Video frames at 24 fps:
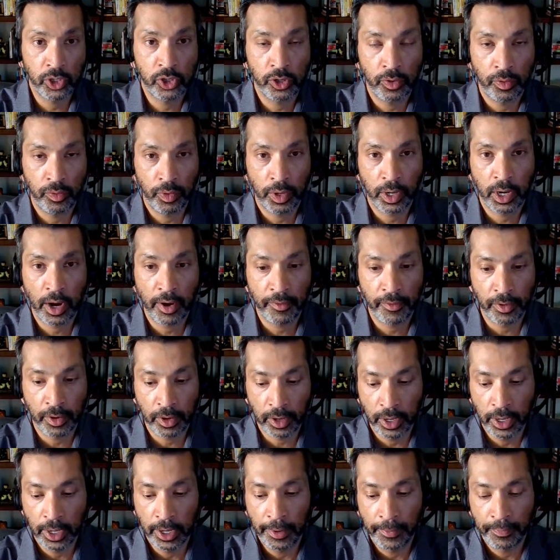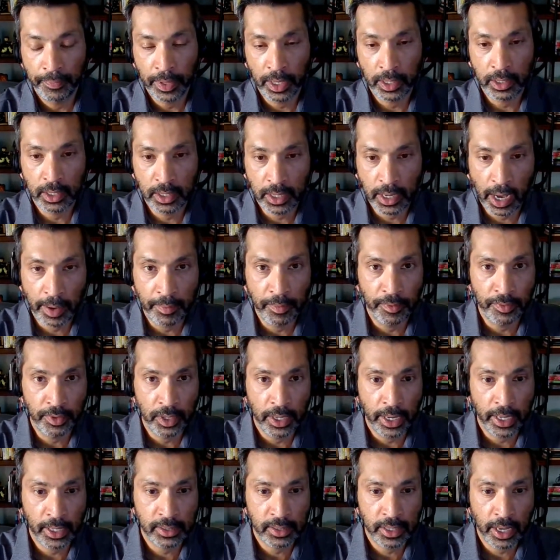which should recover at the time of the
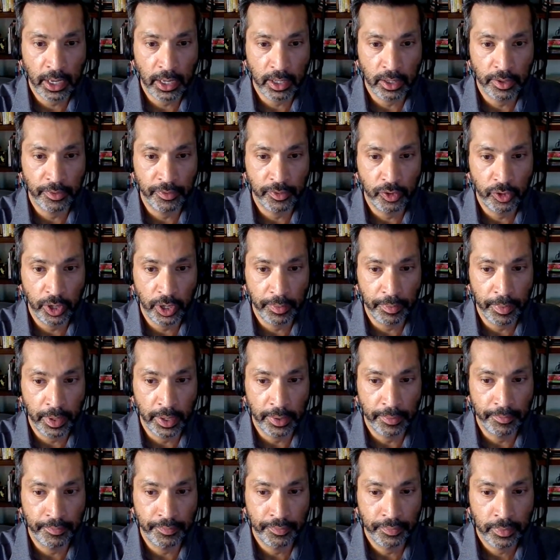next cycle of treatment.